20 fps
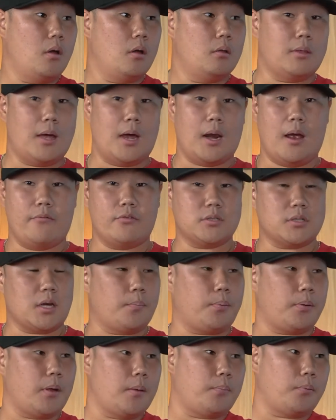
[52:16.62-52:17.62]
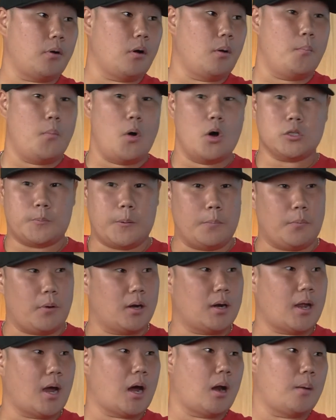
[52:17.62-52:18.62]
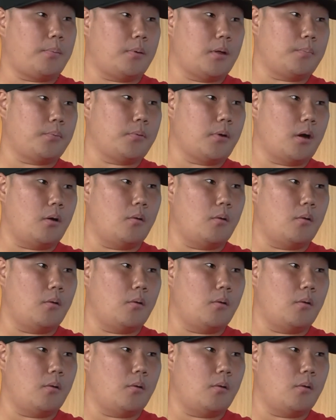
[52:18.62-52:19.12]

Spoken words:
Not everyone's gonna play pro. Most people are not gonna play pro.